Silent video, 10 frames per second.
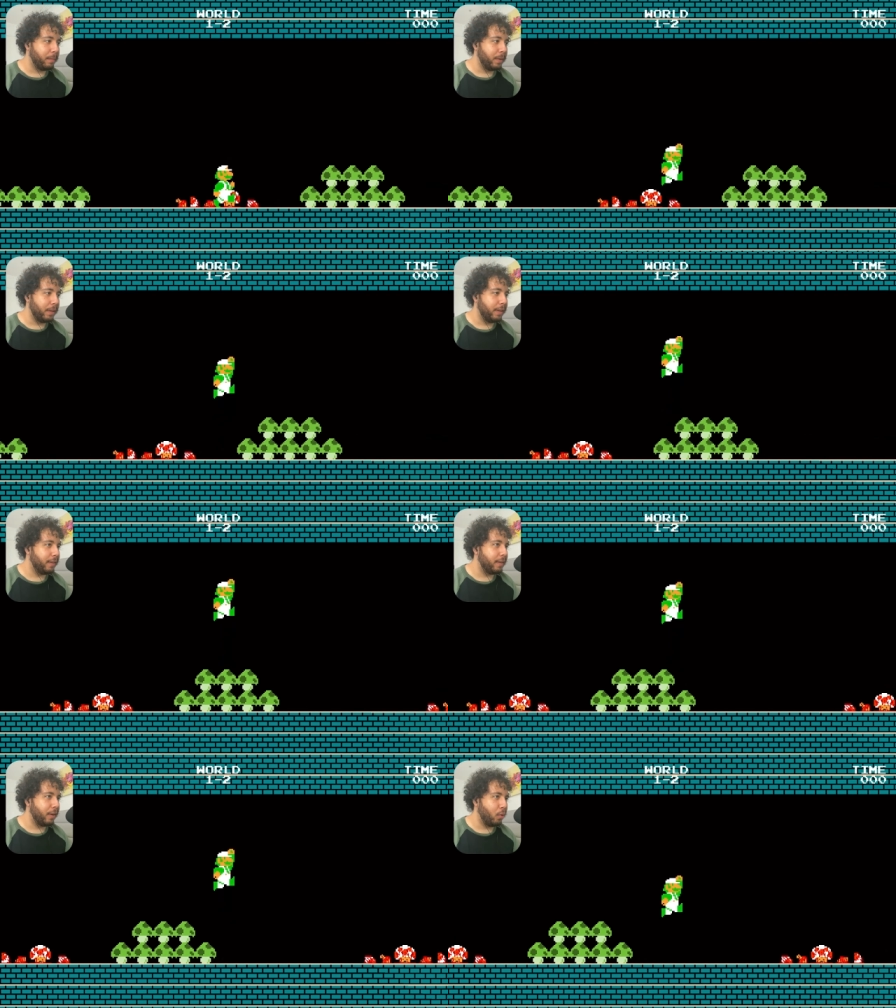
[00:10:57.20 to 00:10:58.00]

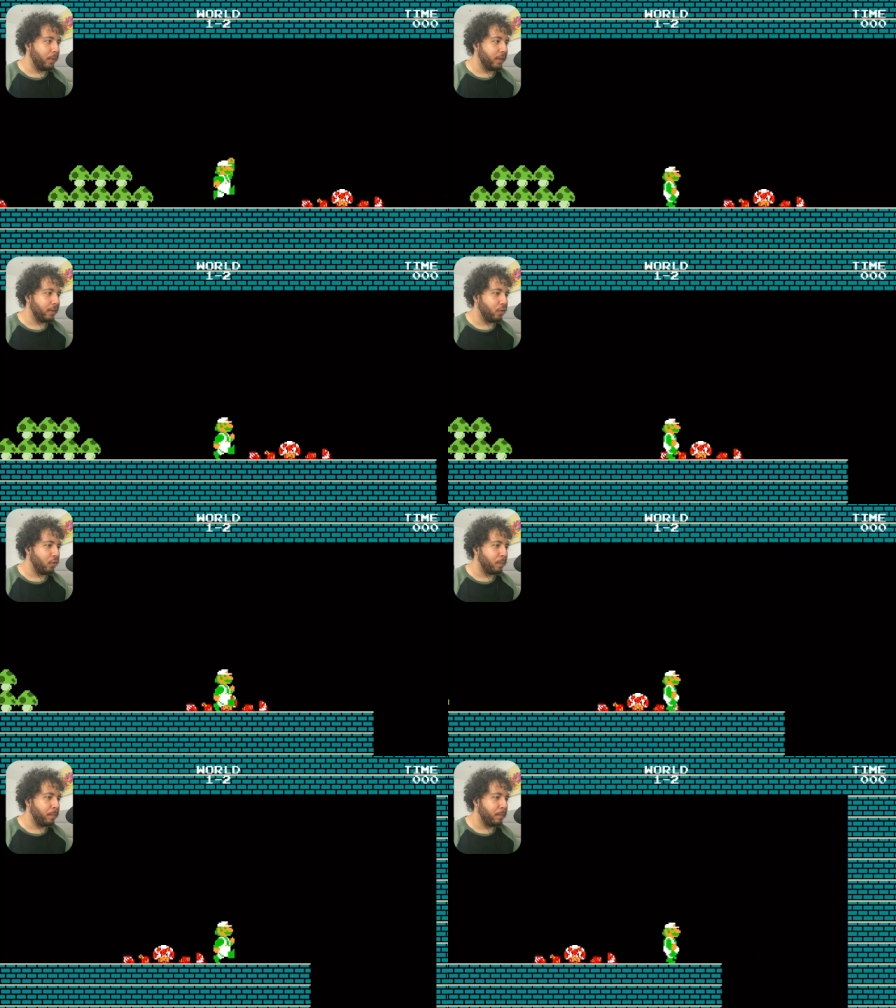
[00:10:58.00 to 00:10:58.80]
please tell me there's
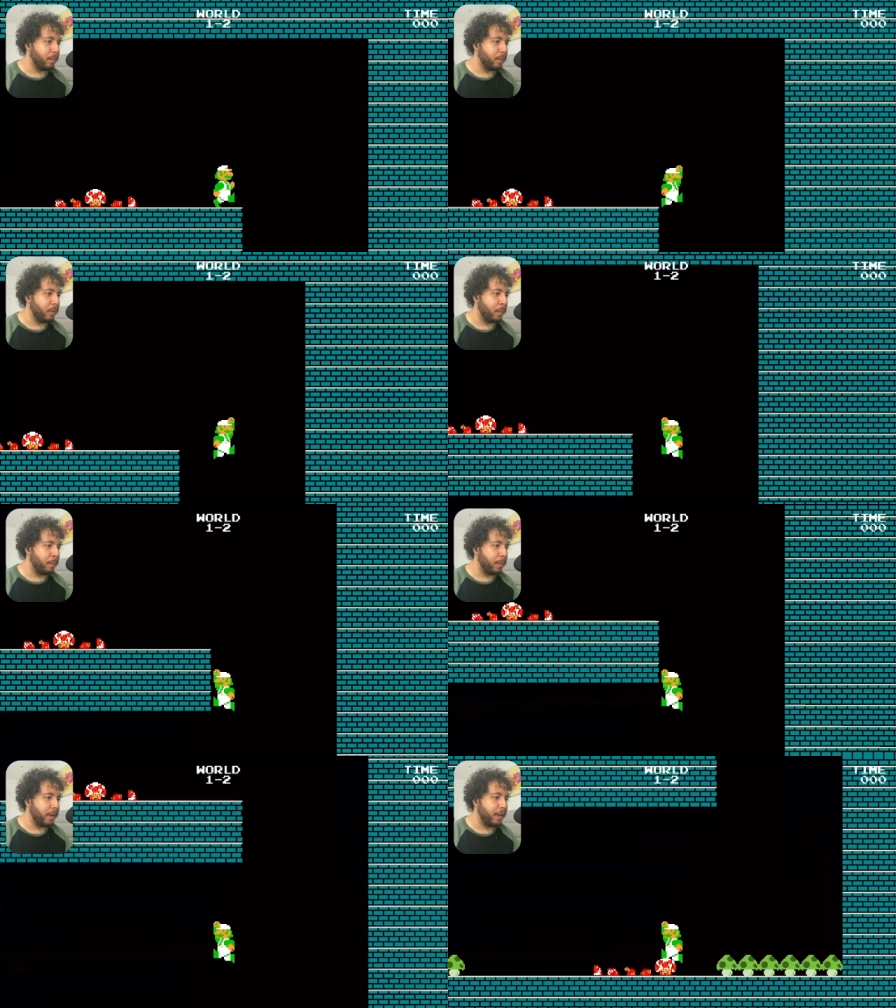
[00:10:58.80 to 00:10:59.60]
not not
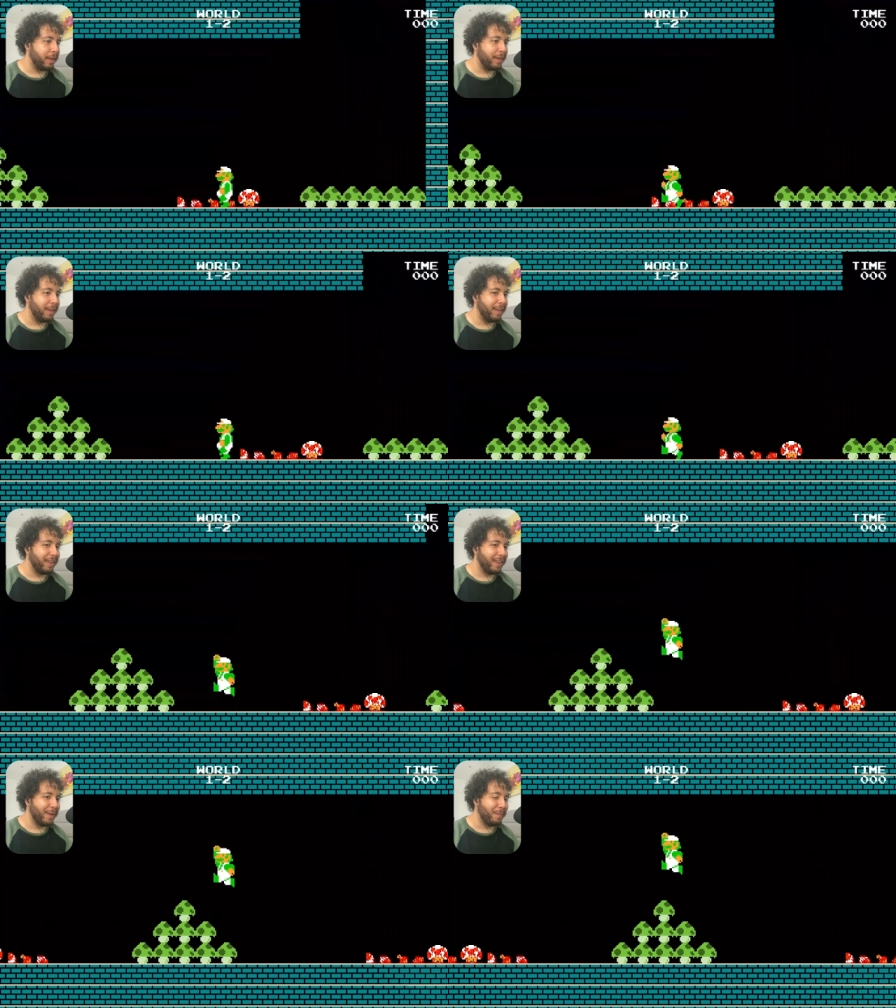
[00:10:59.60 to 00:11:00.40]
many
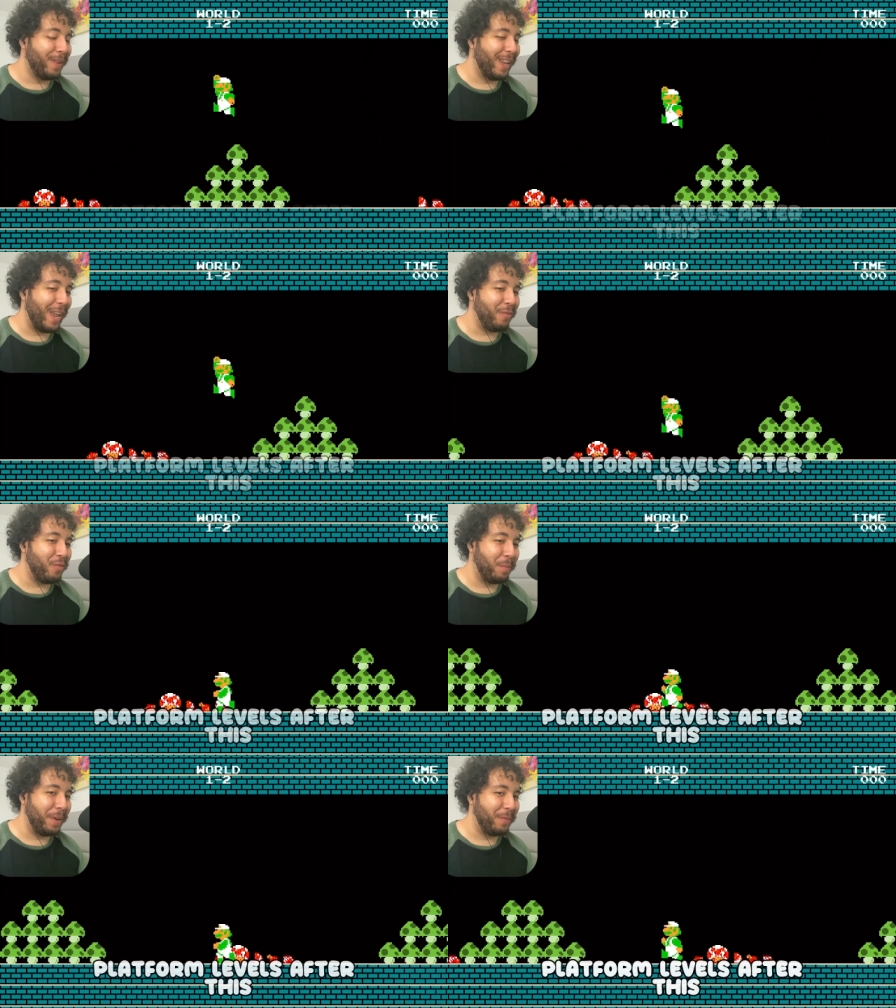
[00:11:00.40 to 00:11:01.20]

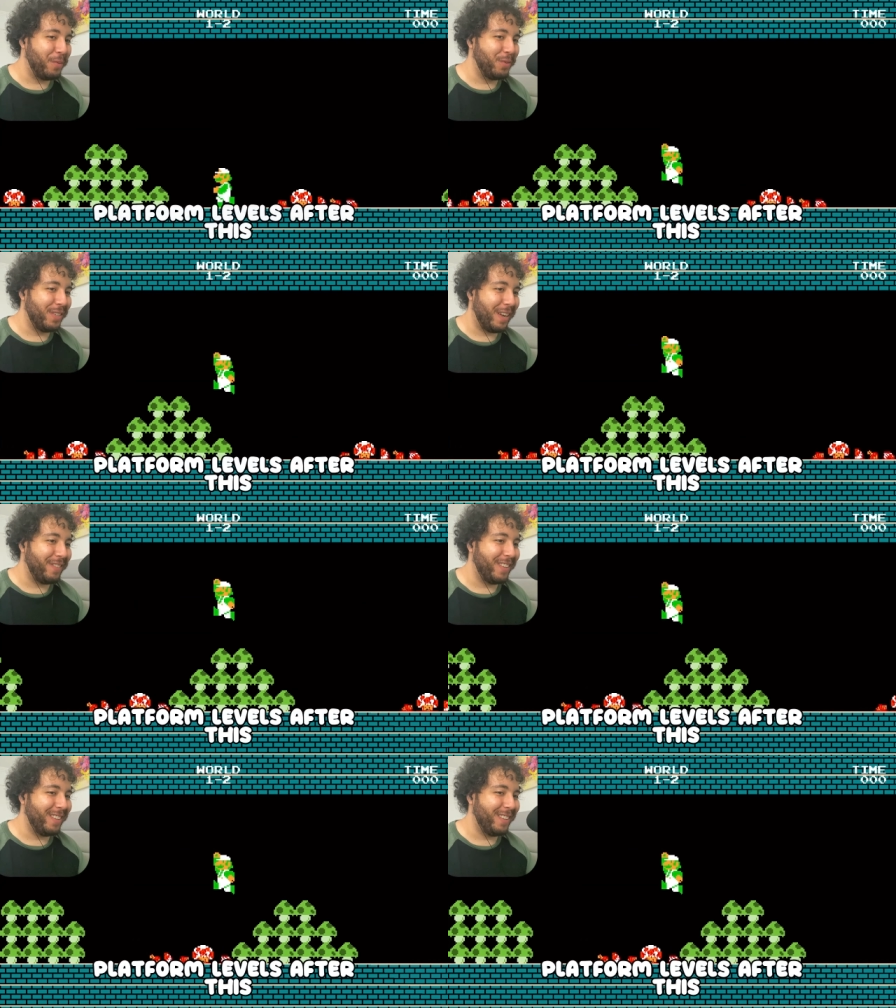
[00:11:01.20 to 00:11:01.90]
platform levels after